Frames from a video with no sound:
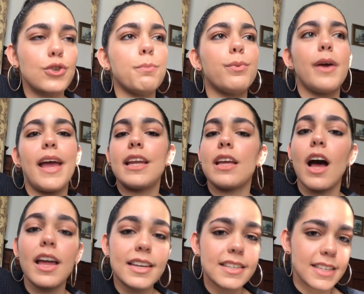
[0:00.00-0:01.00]
Don't put any
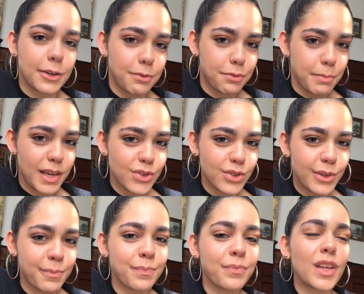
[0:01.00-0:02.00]
unnecessary
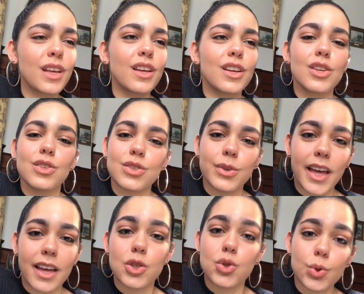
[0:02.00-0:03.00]
information. So
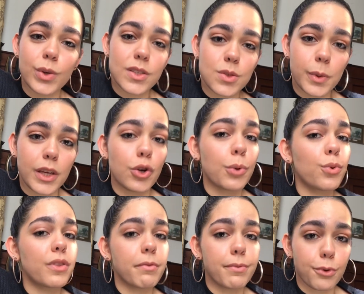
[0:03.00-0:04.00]
yeah, short and sweet, no
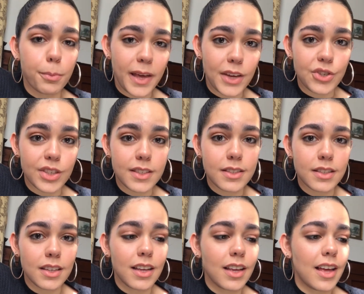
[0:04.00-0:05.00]
more than 4 pages.
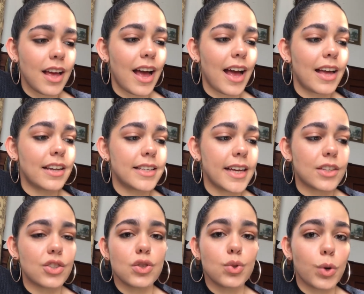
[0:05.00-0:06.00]
And yeah,
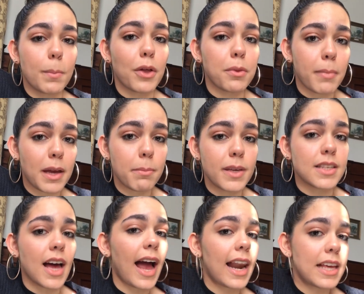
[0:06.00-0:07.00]
just talk about the main bits,
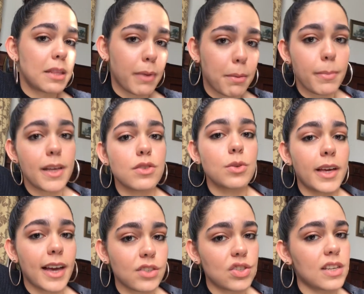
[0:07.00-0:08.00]
highlight the main bits so it
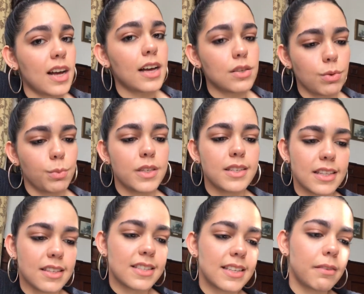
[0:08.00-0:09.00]
catches our eyes when we see
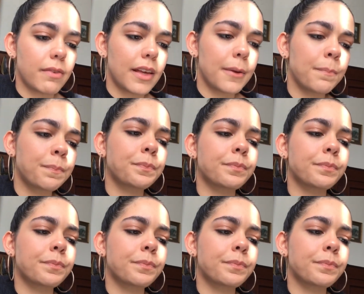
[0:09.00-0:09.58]
the CV.